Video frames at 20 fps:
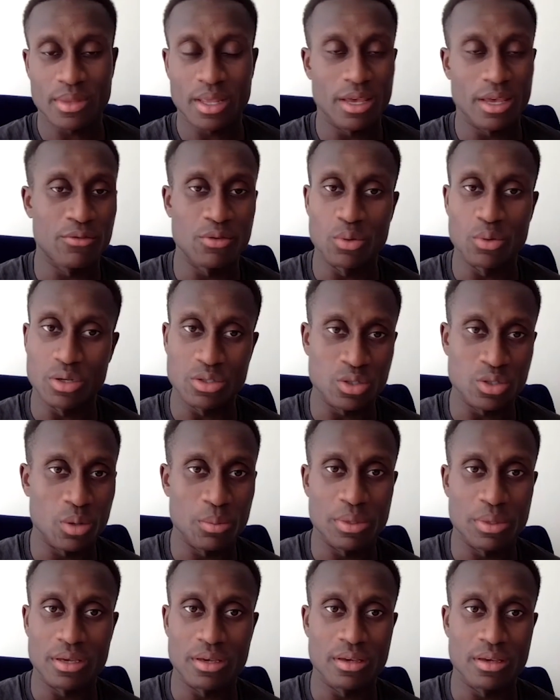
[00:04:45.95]
if you would have
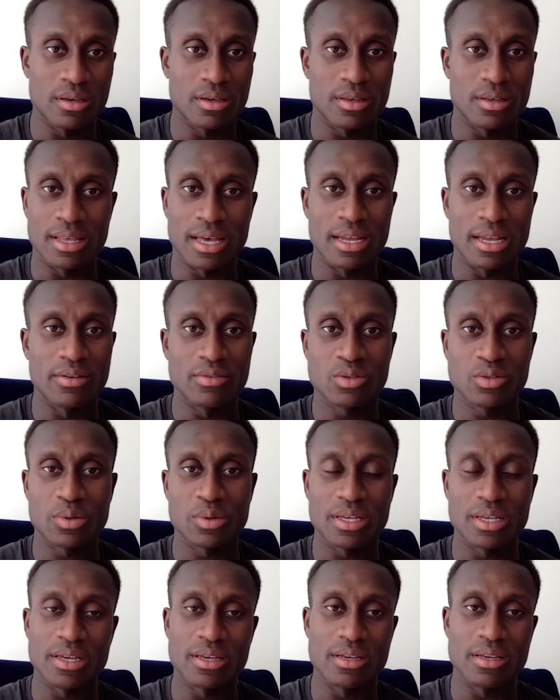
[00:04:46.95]
told me the end of
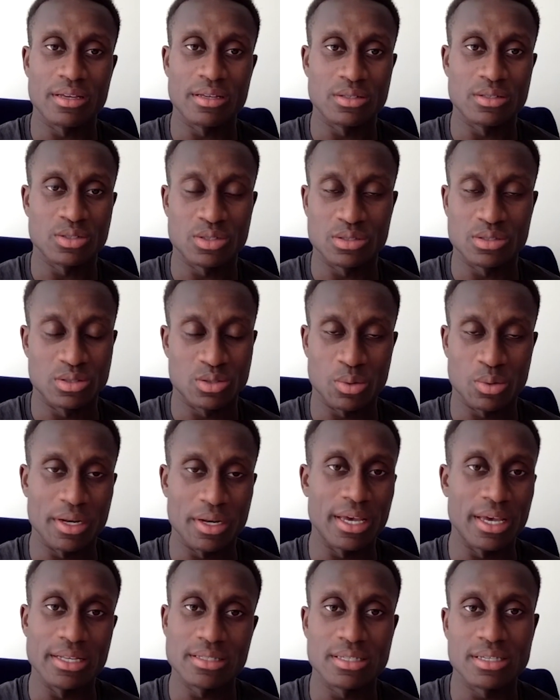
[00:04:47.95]

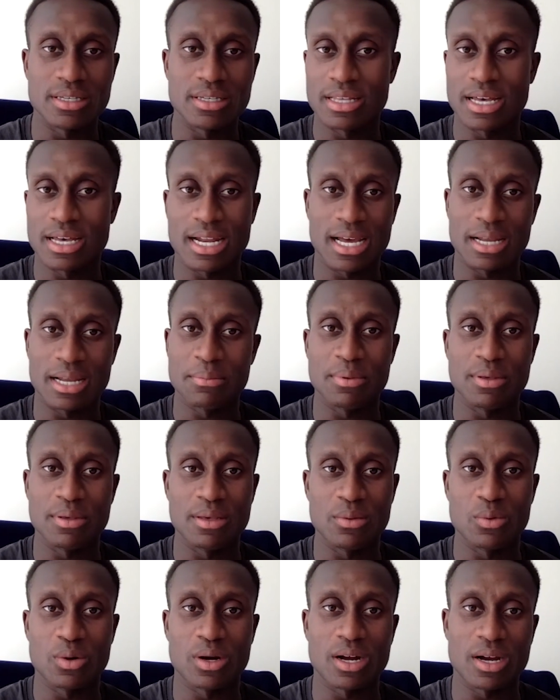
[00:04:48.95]
2018 that I'd
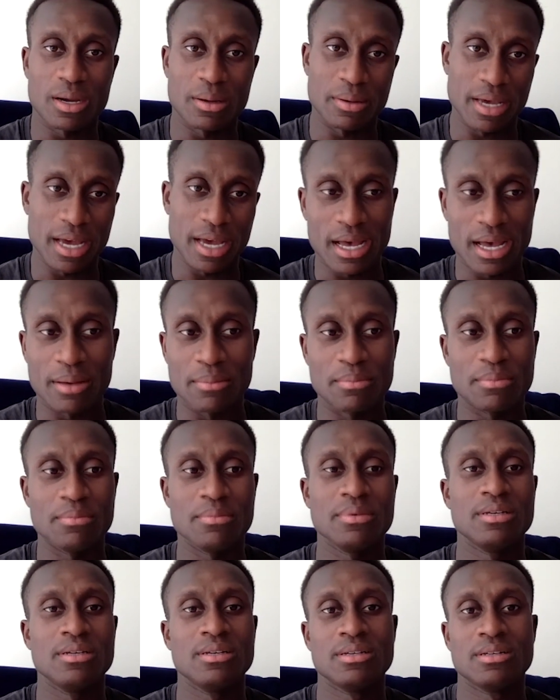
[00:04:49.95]
be where I
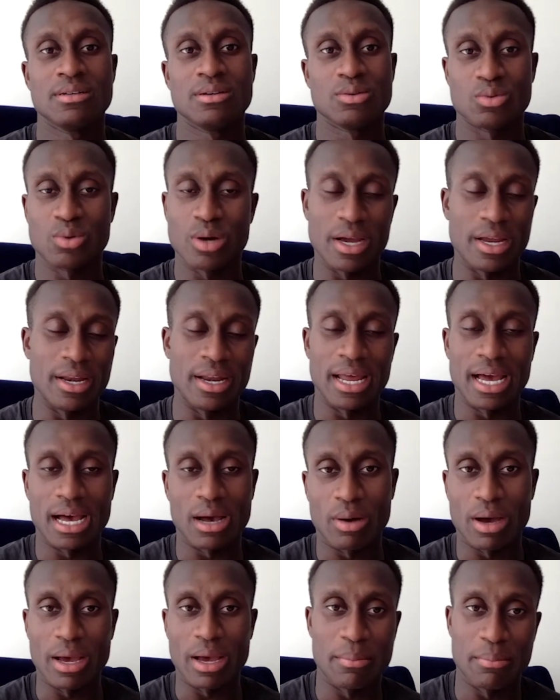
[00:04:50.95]
am right
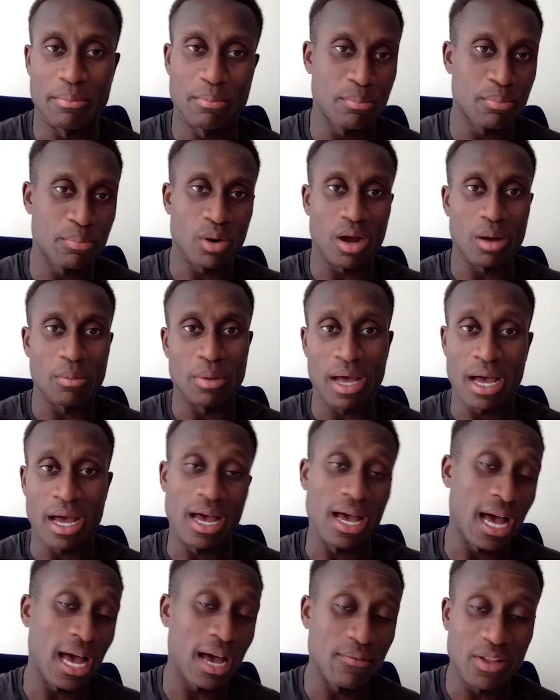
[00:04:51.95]
now, I
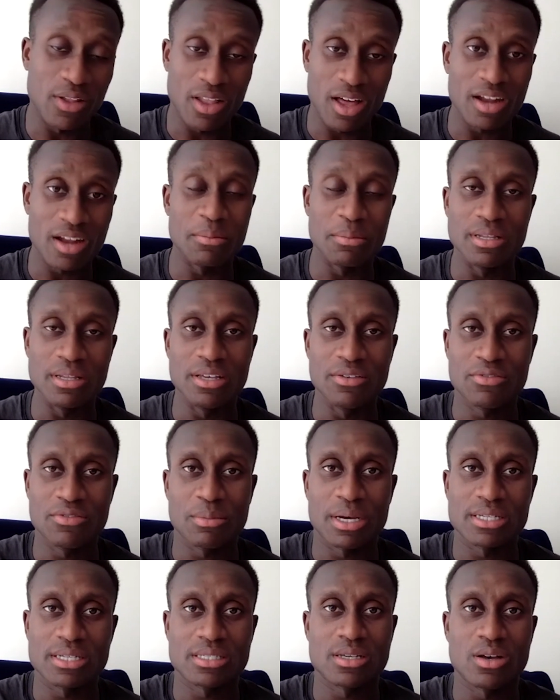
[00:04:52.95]
have a lot of belief in
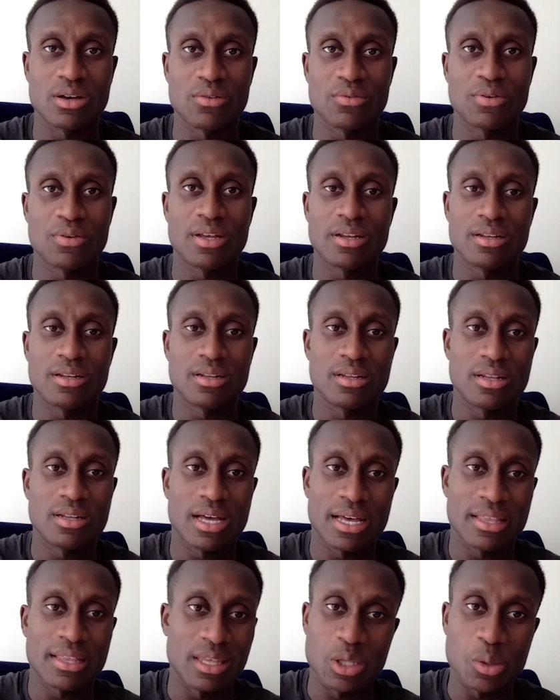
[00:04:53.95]
myself, and
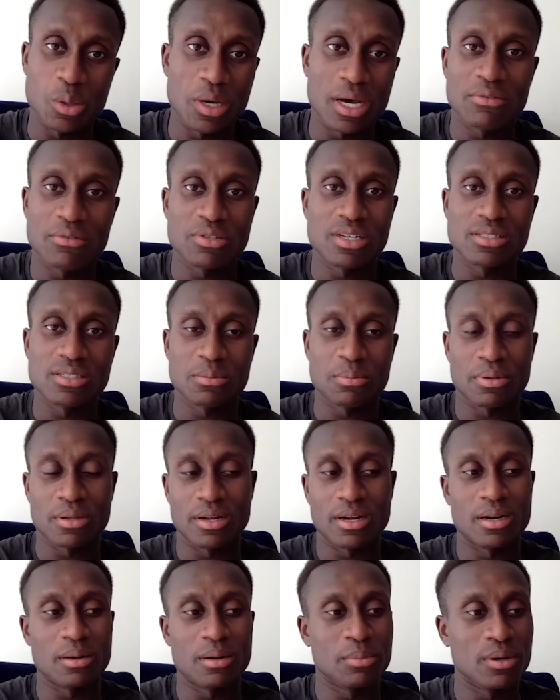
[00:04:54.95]
I think you have to as a
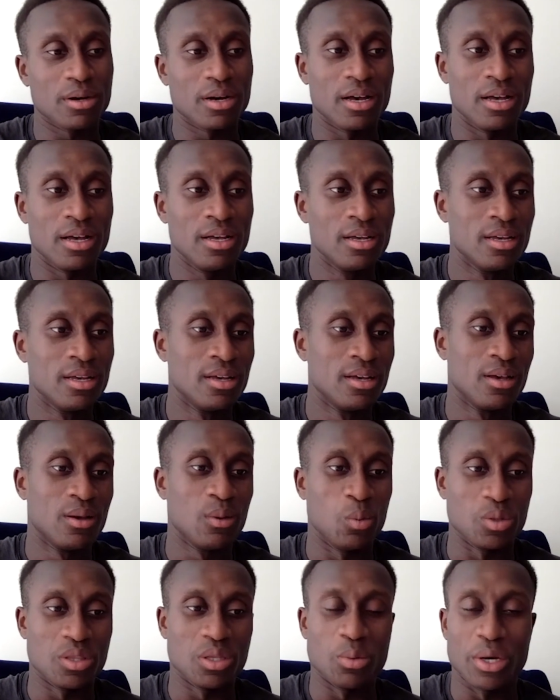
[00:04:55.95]
player. But
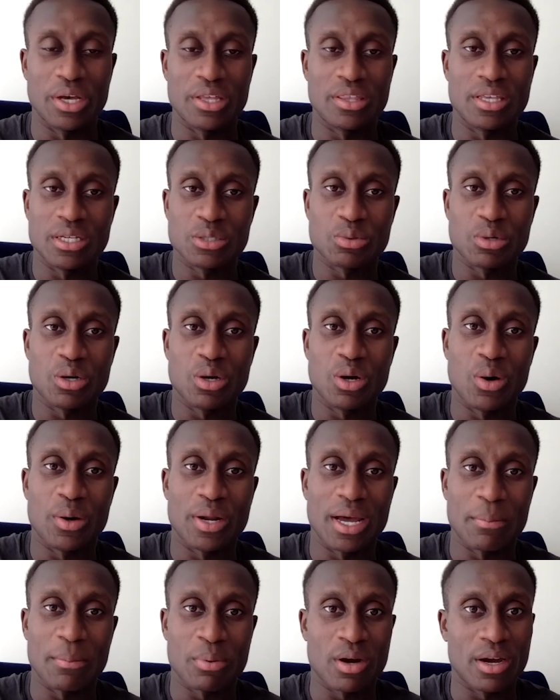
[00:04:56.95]
with the way things were going,
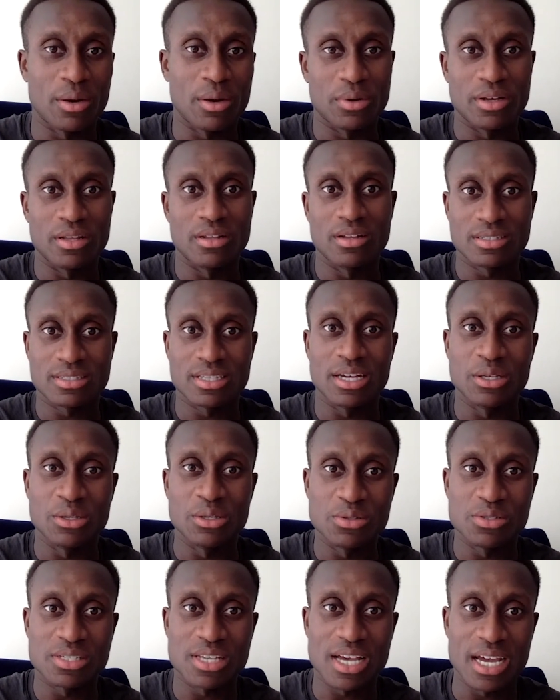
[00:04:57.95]
I probably would have looked at
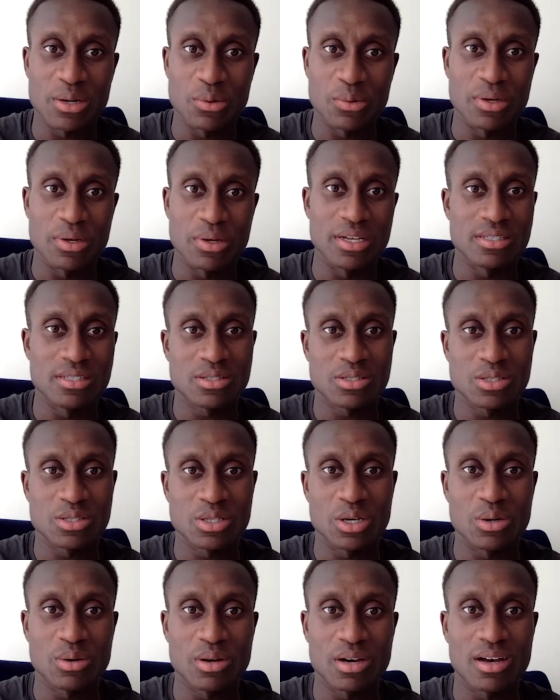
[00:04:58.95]
you sideways.
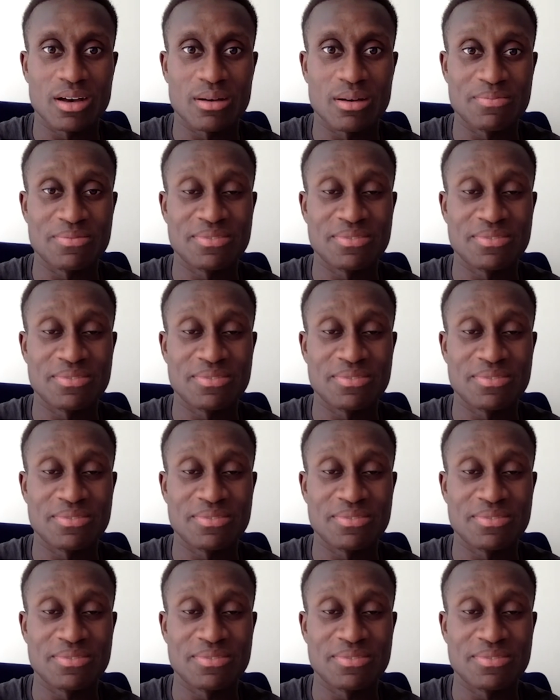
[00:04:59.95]
So